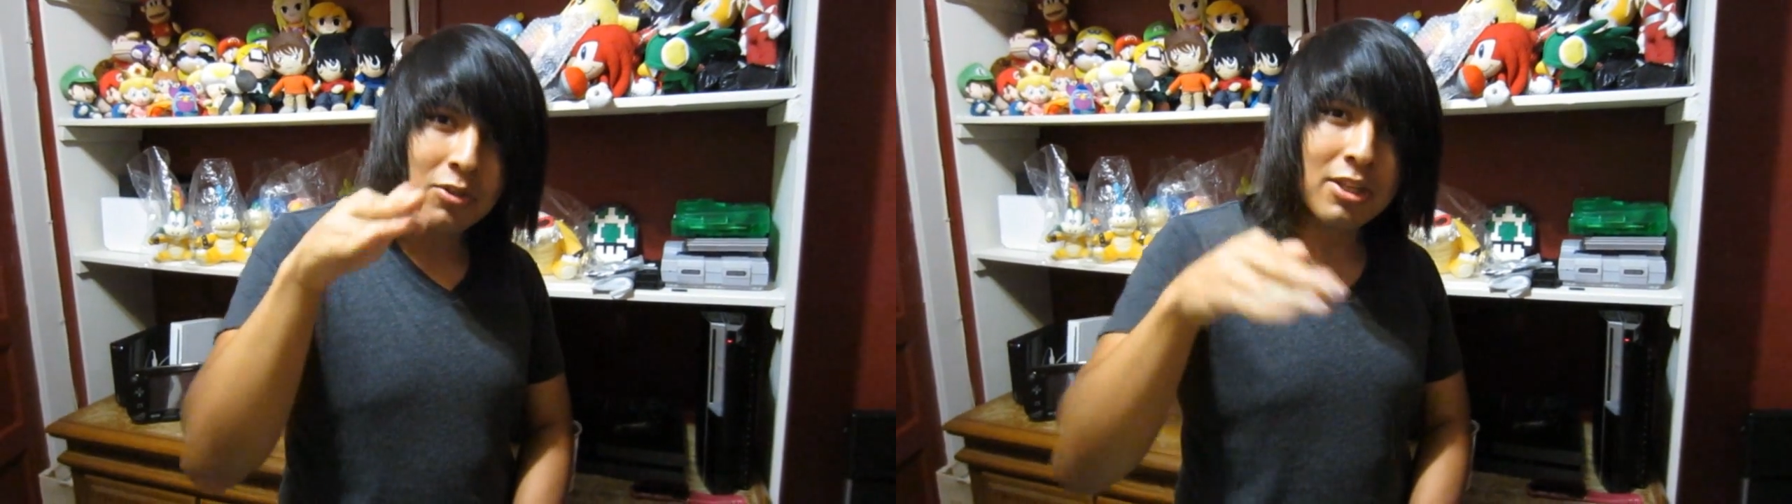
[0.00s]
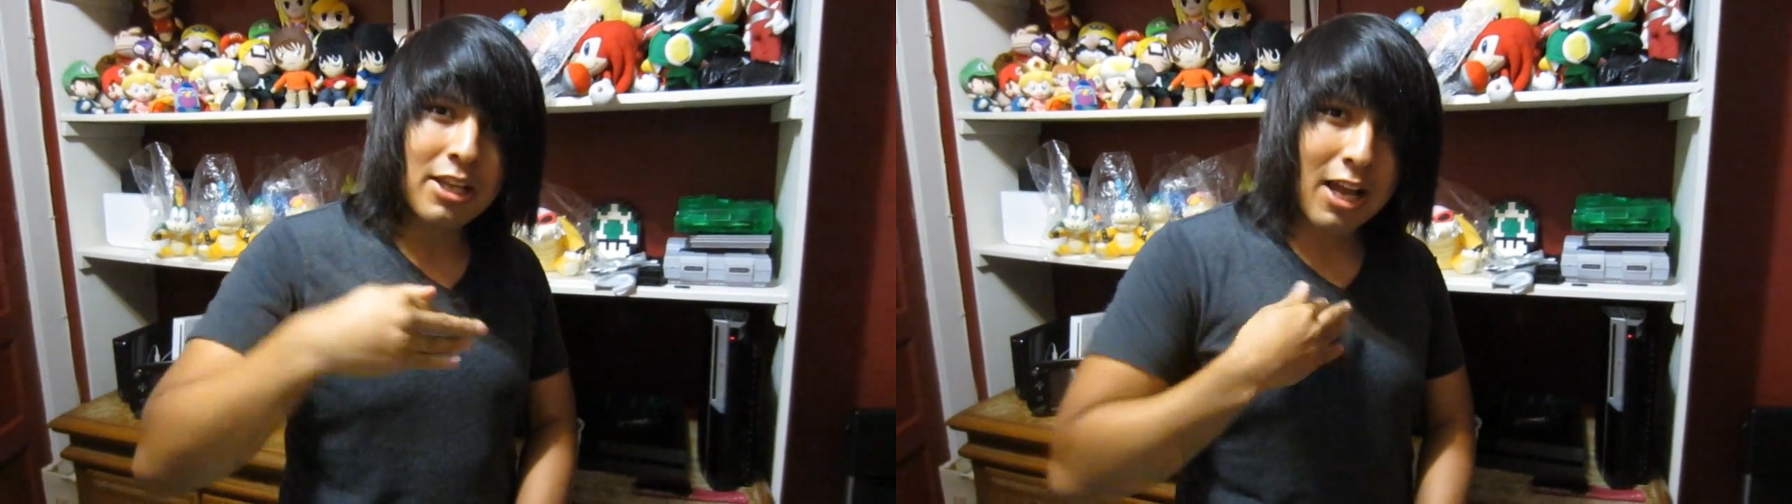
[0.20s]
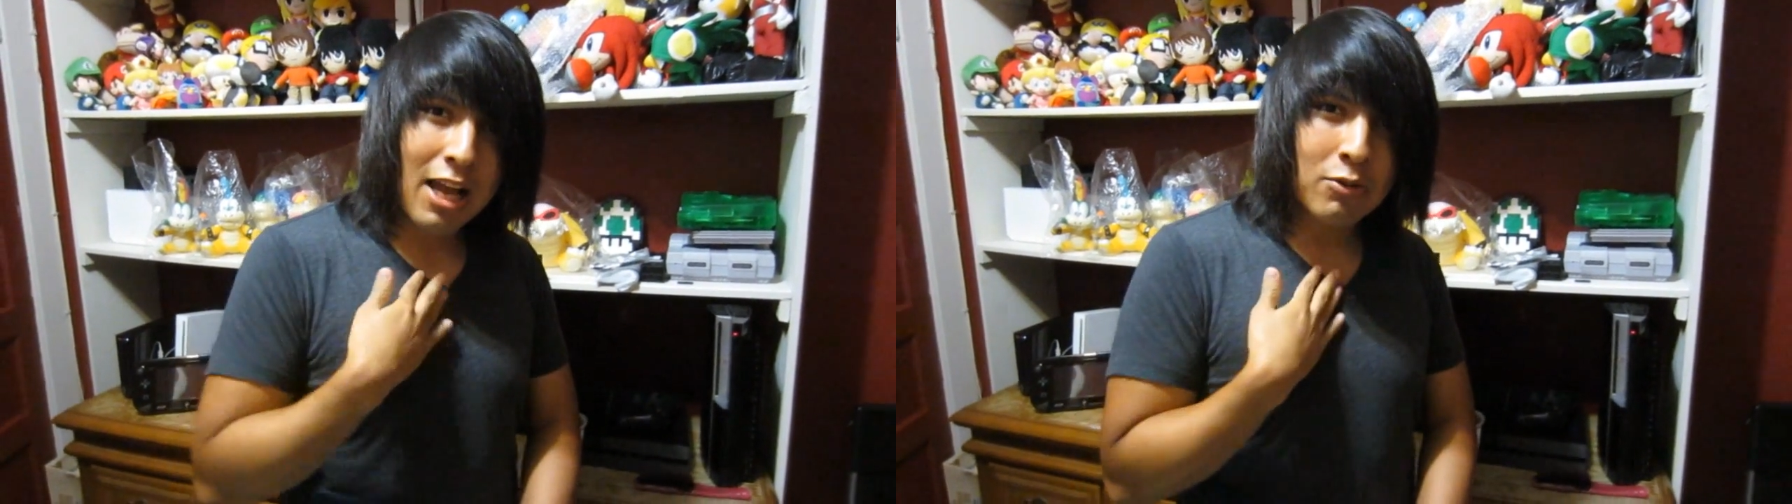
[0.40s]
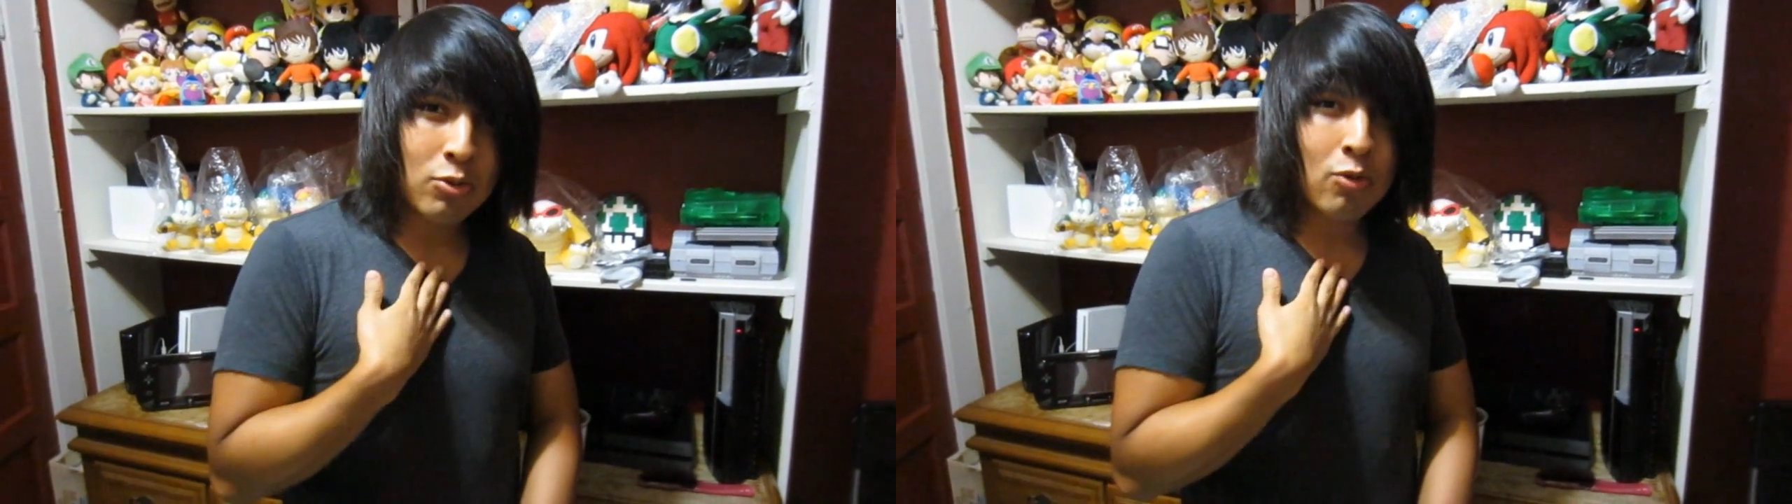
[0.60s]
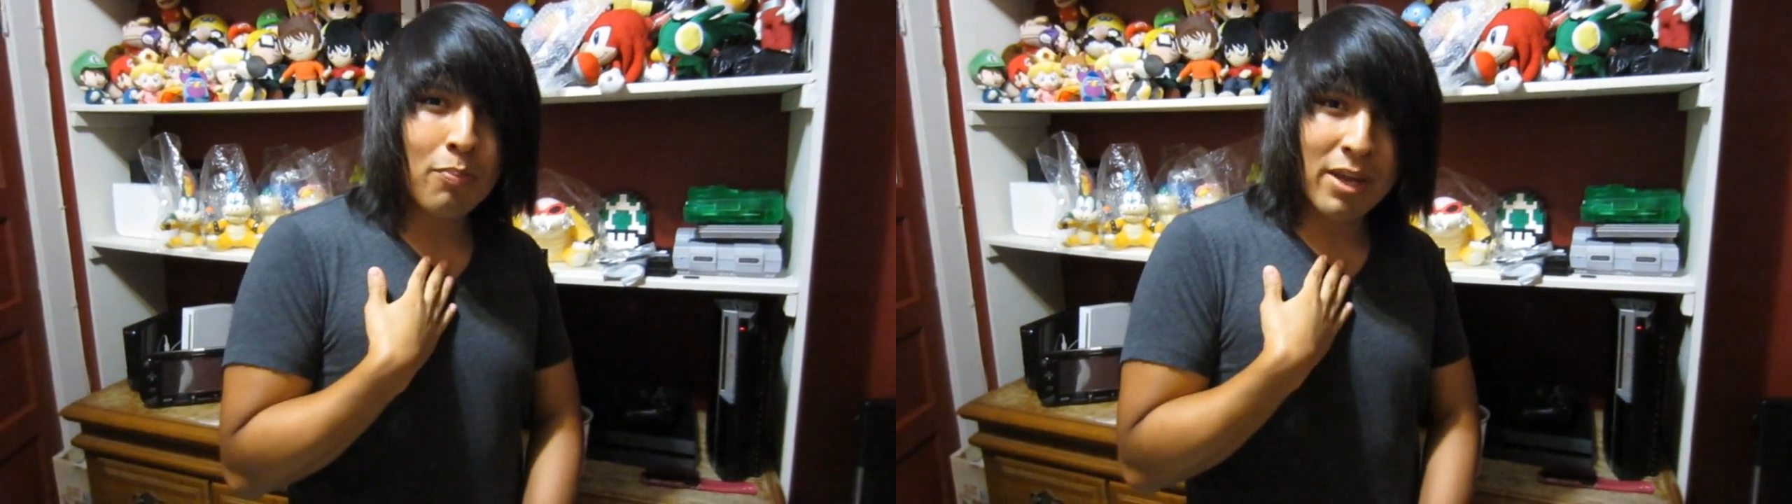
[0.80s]
think I
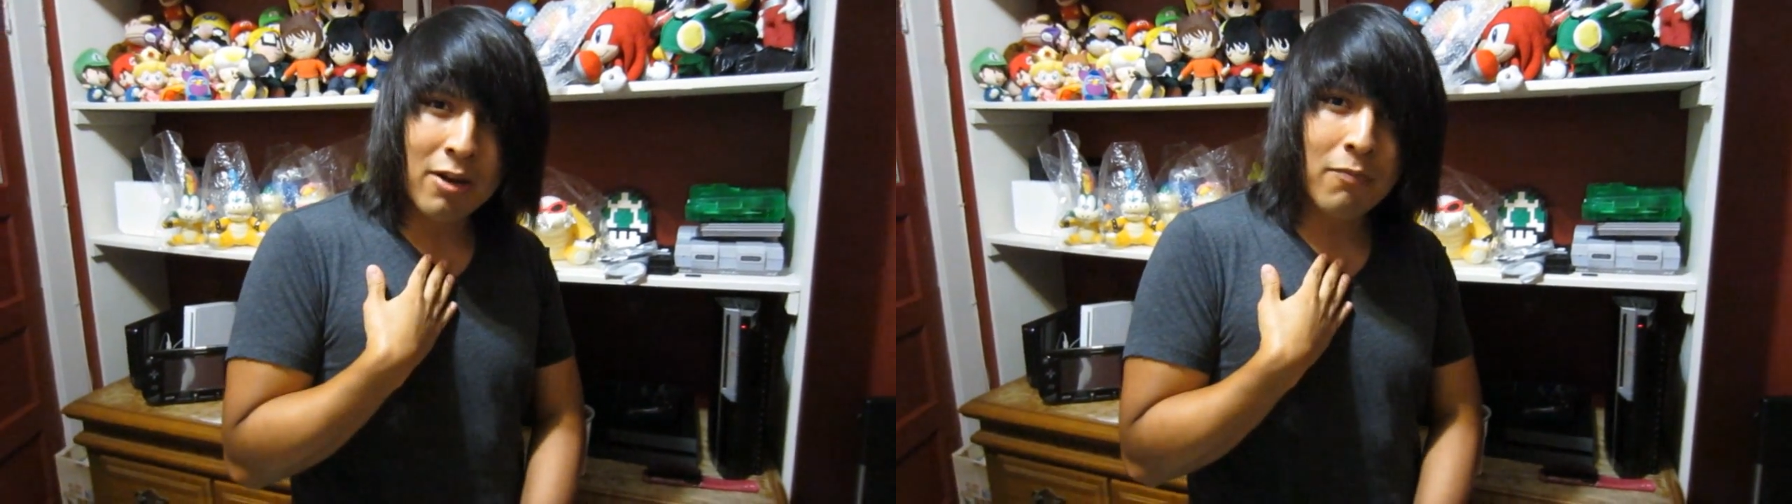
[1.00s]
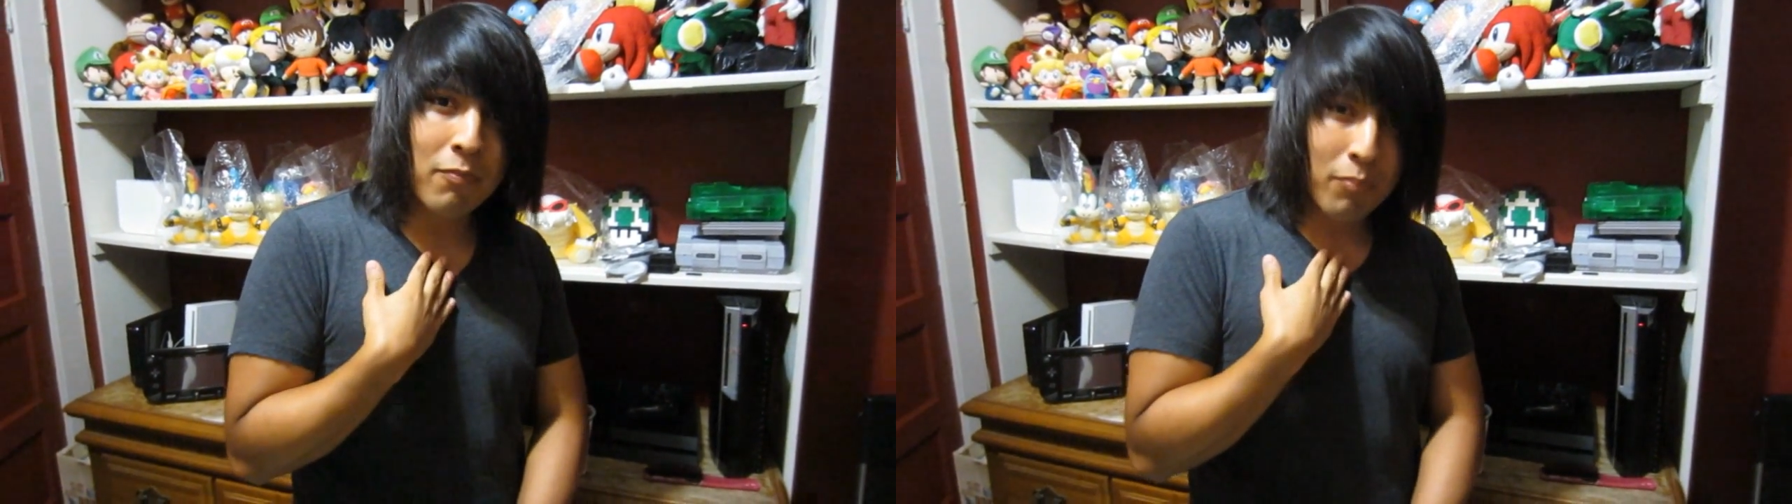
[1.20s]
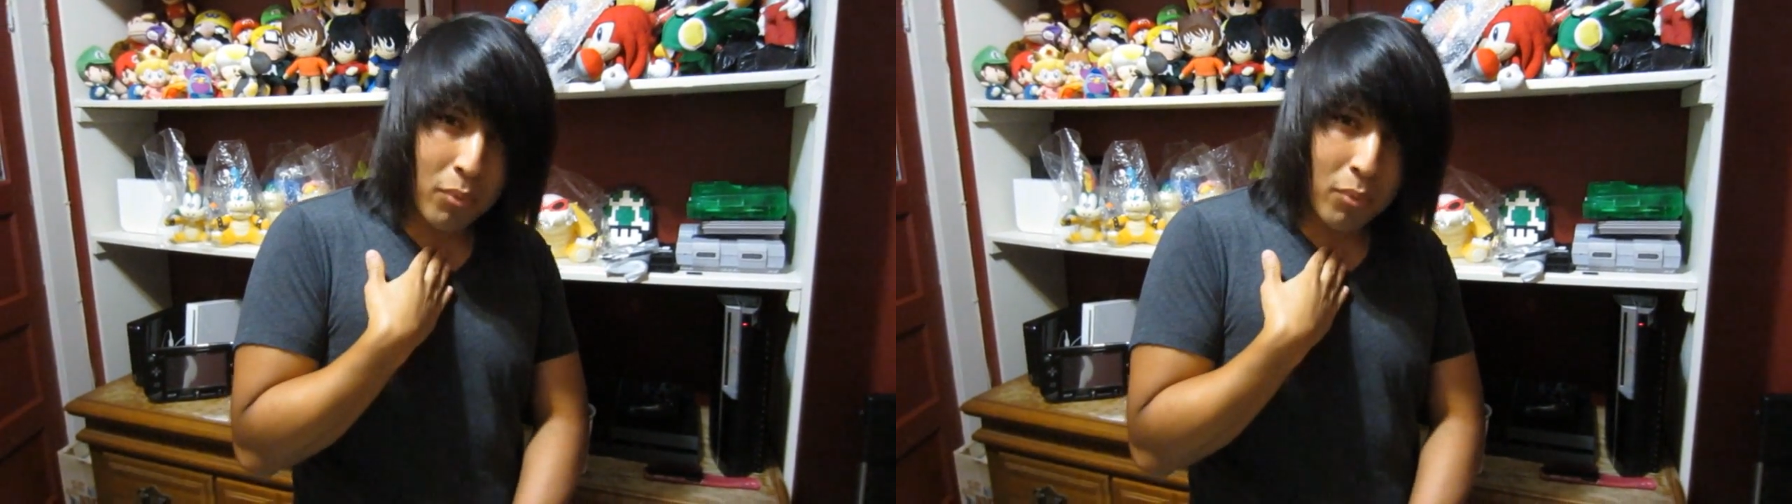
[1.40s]
do better